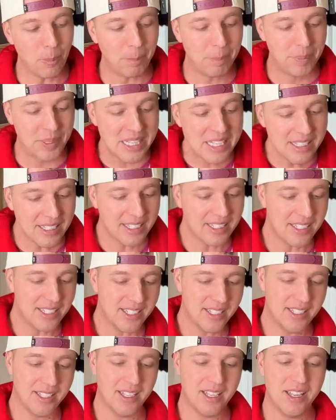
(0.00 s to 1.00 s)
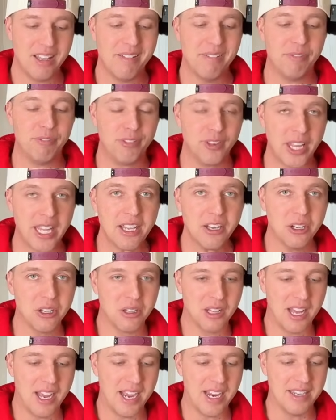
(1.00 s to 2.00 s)
Bean flannel
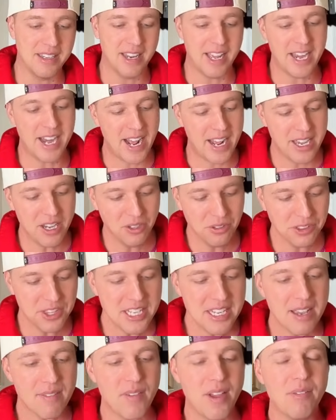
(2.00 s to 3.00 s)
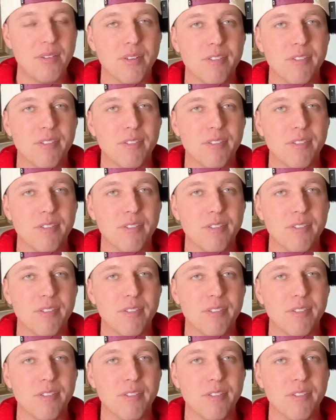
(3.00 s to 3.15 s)
lined, and I don't think I've ever